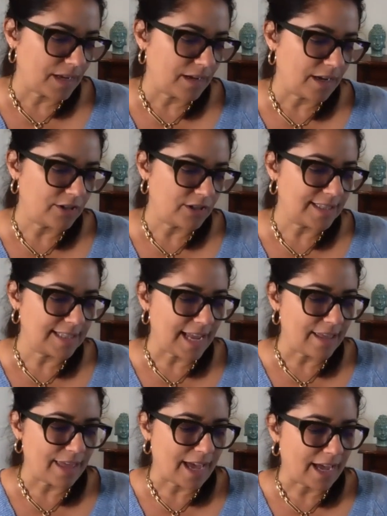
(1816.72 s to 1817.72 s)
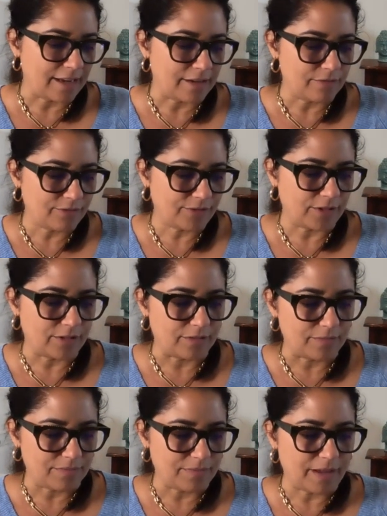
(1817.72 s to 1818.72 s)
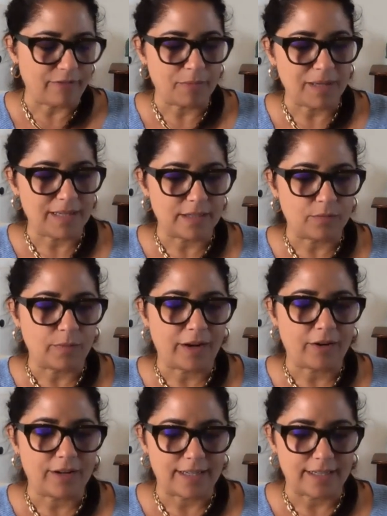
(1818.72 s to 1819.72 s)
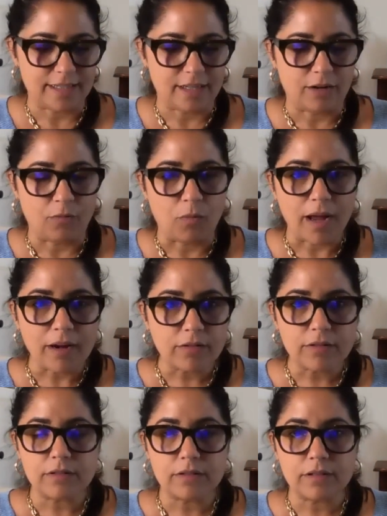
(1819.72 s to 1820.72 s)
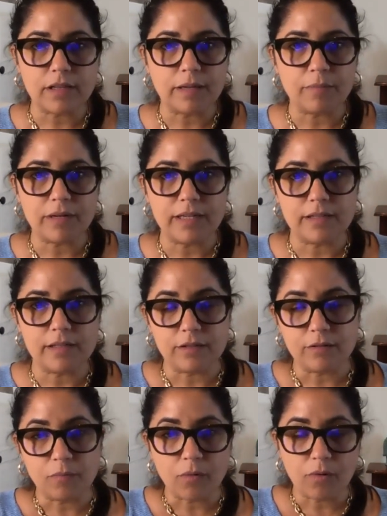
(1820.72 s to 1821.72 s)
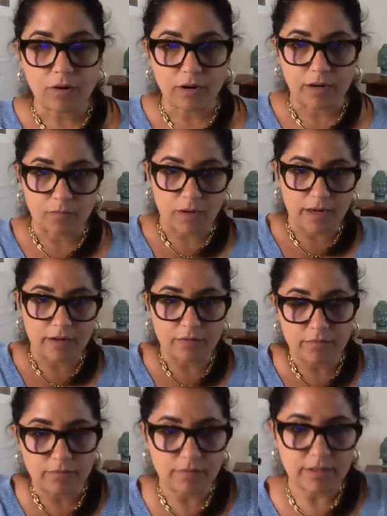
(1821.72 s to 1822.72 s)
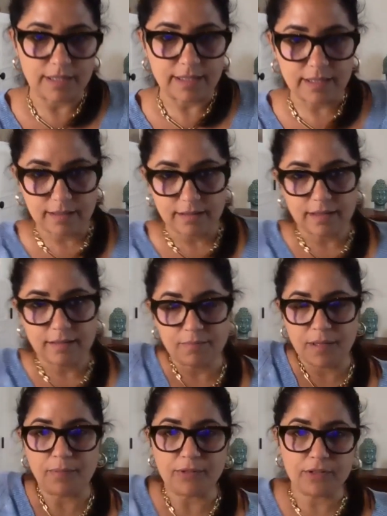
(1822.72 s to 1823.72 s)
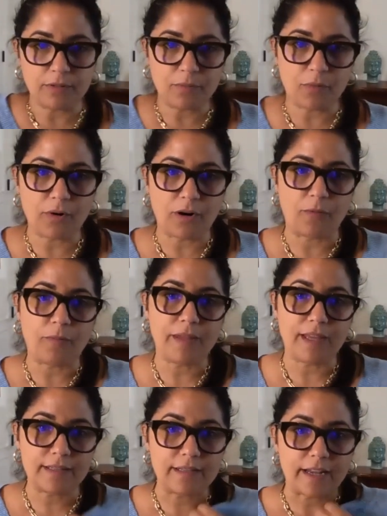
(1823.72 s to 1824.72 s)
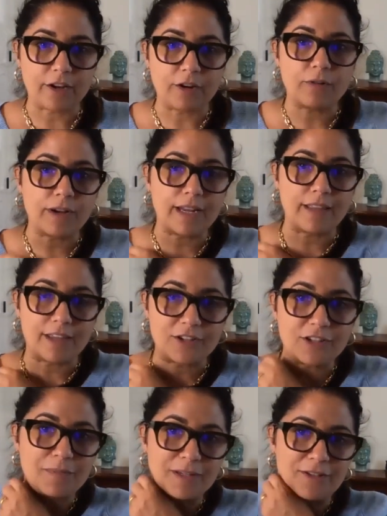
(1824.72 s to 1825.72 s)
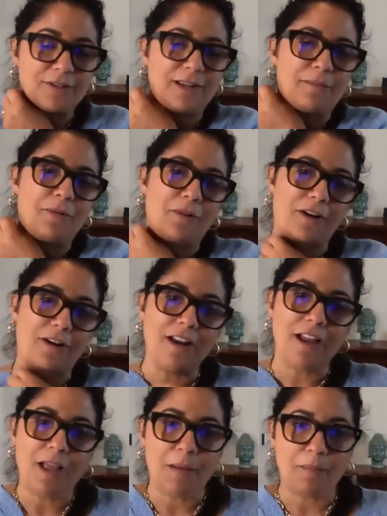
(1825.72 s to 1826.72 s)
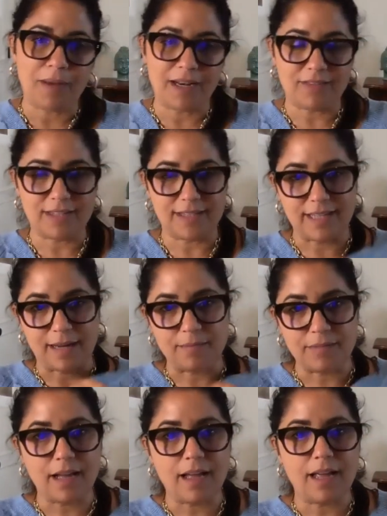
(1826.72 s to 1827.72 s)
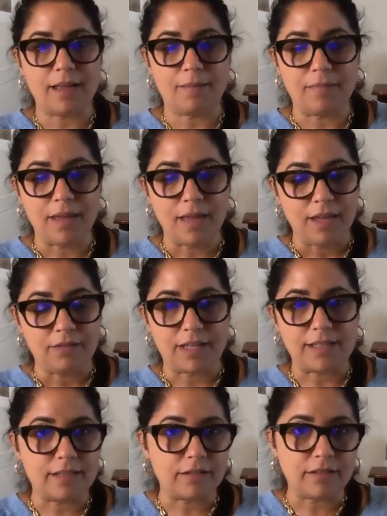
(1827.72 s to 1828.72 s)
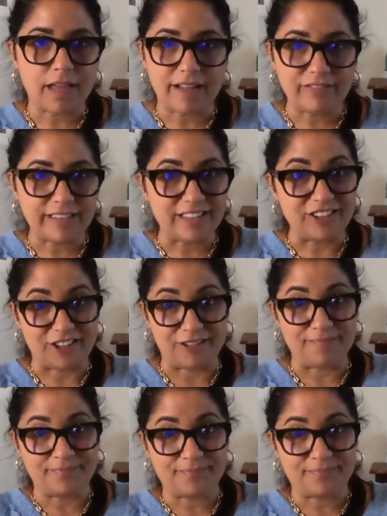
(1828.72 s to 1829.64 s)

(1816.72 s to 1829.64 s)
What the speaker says: I just say that for everybody's awareness, why don't celebrities do more, and why don't these people do more? Yes, I agree, they should be doing more, but at the same time, that's their livelihood.